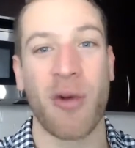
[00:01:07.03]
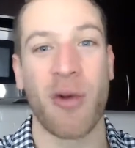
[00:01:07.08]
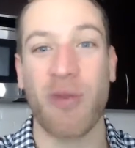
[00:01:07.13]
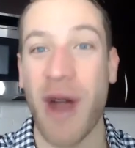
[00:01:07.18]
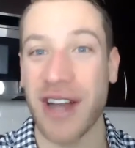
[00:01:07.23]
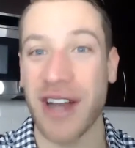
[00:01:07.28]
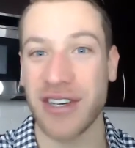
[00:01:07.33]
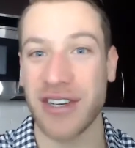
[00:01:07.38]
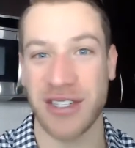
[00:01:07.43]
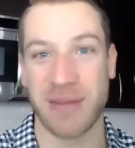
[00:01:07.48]

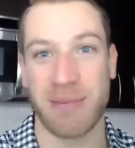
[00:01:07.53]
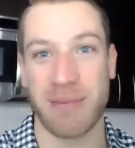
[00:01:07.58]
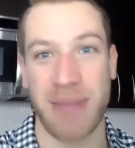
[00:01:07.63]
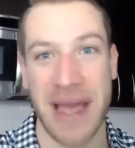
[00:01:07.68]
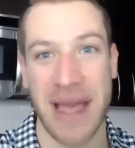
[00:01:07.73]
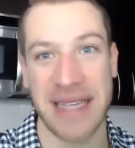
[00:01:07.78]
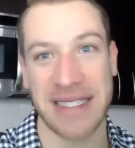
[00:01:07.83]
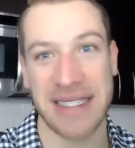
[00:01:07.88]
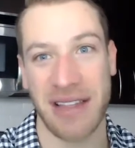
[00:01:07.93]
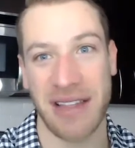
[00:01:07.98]
Roger's
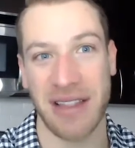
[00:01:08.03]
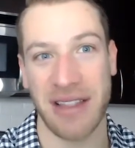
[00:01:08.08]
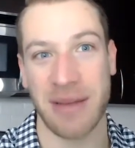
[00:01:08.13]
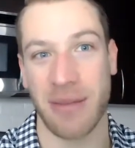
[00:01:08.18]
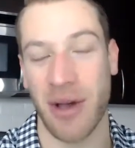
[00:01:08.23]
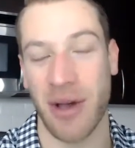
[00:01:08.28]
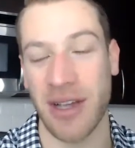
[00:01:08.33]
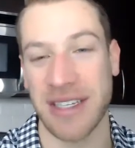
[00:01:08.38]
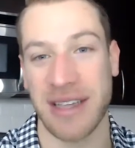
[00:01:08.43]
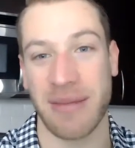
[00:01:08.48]
best-selling
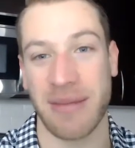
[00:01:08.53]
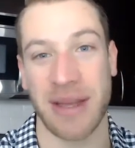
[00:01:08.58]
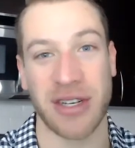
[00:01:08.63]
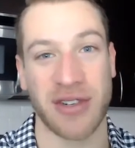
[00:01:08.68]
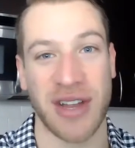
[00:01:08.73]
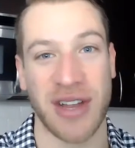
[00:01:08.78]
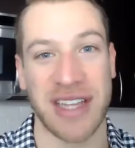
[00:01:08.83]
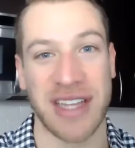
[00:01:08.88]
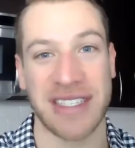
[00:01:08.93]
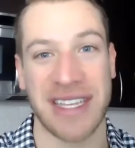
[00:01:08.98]
books have been
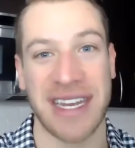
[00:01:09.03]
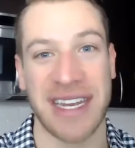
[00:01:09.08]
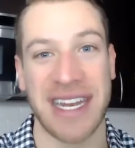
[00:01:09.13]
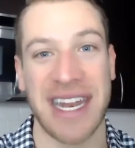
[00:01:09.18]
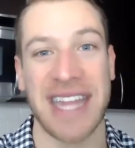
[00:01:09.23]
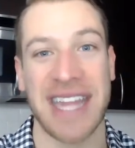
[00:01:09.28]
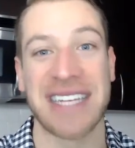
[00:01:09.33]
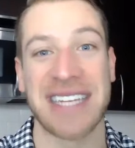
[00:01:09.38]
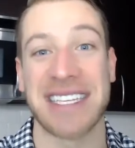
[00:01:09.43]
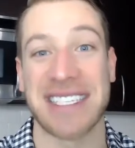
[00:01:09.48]
translated
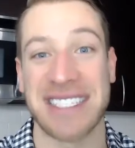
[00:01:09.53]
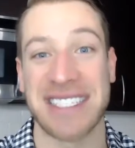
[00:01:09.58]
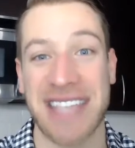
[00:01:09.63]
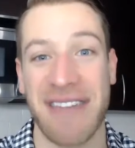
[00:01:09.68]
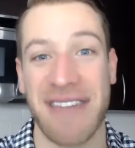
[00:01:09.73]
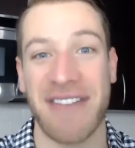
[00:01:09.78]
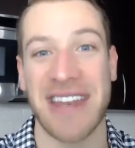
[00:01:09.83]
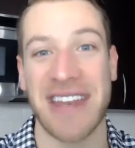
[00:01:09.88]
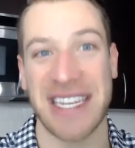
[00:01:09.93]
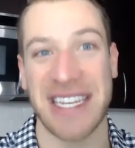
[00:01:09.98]
into
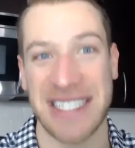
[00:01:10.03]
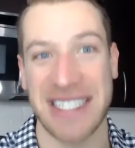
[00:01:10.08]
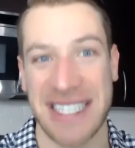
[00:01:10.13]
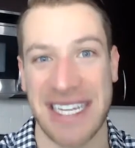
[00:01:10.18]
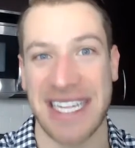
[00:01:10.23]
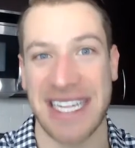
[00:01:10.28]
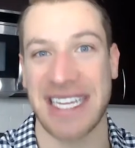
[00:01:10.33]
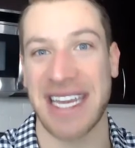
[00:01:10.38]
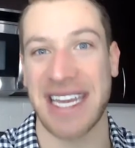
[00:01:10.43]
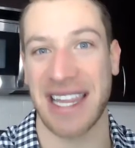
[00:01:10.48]

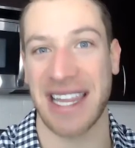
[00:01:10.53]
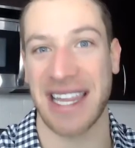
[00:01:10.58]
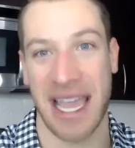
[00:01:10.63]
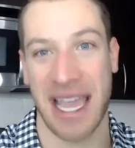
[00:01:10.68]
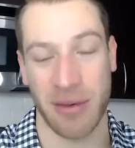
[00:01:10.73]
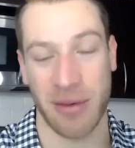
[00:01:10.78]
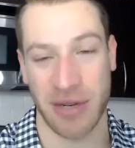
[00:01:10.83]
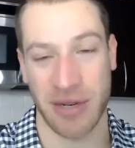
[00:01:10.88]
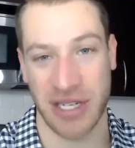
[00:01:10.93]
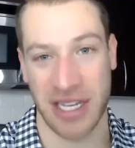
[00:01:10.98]
17
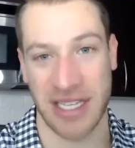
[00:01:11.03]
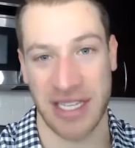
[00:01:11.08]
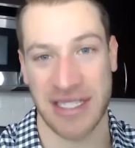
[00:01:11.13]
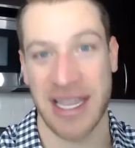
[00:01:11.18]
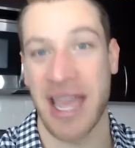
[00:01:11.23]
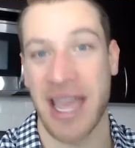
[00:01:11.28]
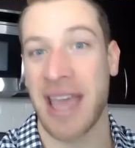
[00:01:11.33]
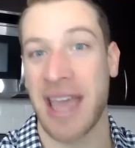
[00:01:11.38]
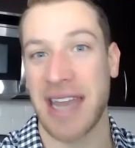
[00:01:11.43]
languages.